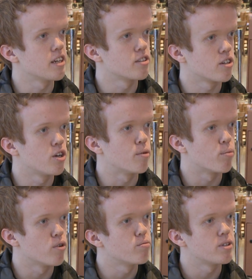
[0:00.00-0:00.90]
it's a good
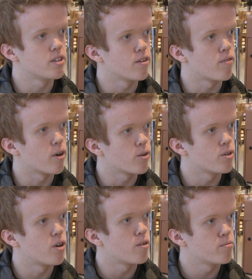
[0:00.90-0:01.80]
improvement to the Fargo
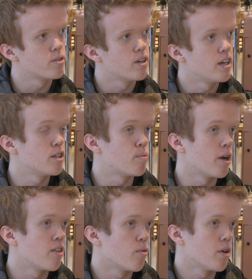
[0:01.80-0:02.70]
Dome. It's
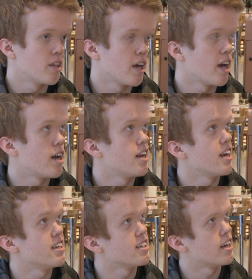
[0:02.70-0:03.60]
better than what they had uh,
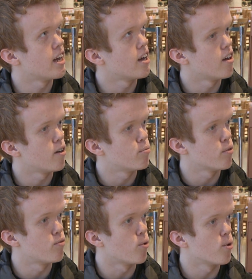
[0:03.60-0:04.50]
uh
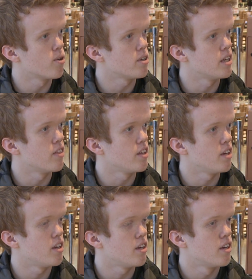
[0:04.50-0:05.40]
before in
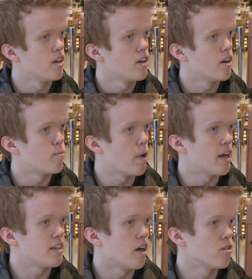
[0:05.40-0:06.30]
the
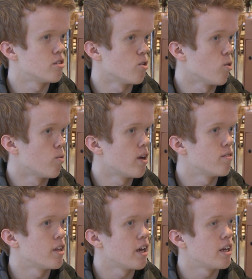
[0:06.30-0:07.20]
pat downs or whatever
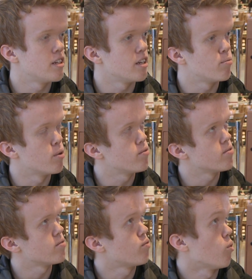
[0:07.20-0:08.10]
they did
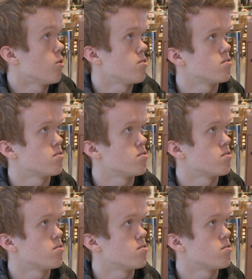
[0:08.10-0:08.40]
before.